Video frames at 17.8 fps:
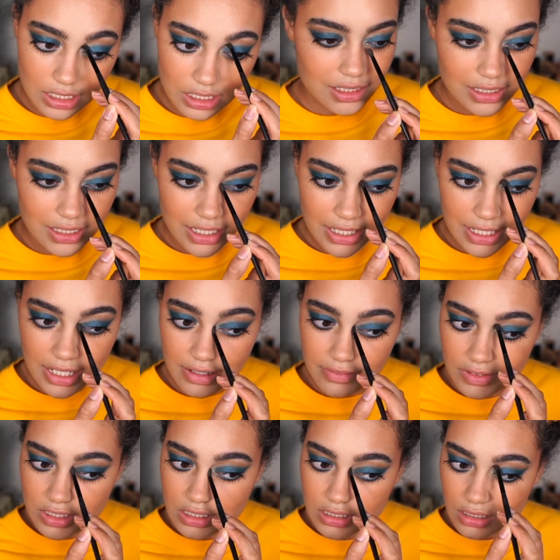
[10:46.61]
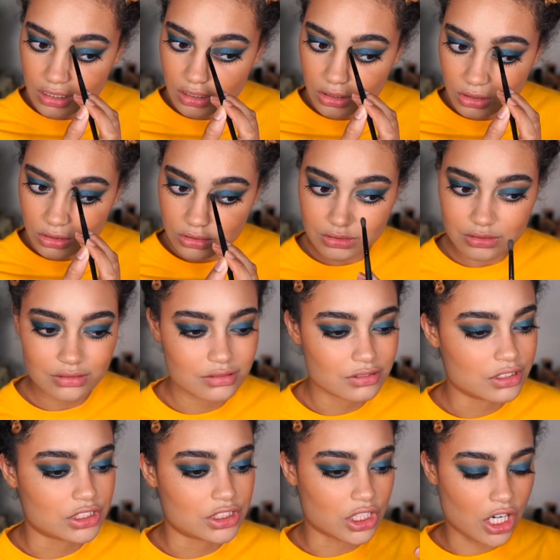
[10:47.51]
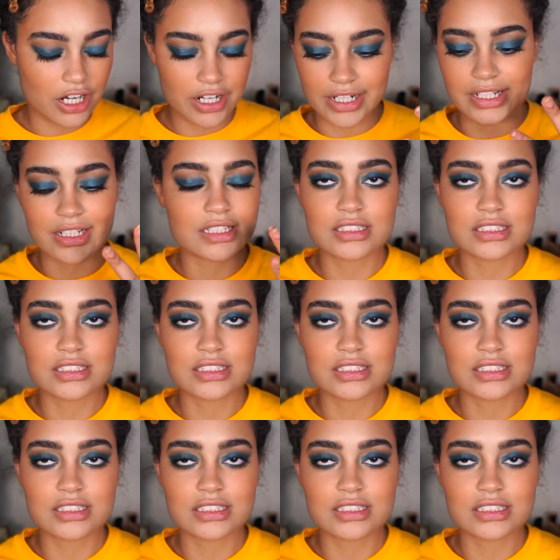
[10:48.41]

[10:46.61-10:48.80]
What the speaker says: Not have it so dark